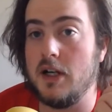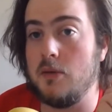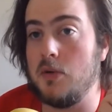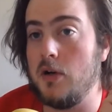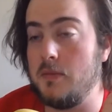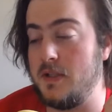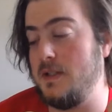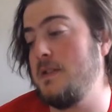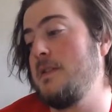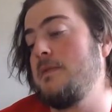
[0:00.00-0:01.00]

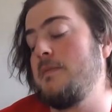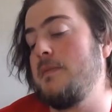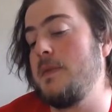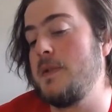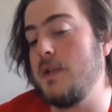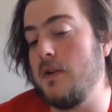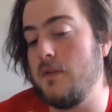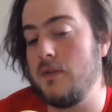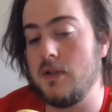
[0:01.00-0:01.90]
apartments, so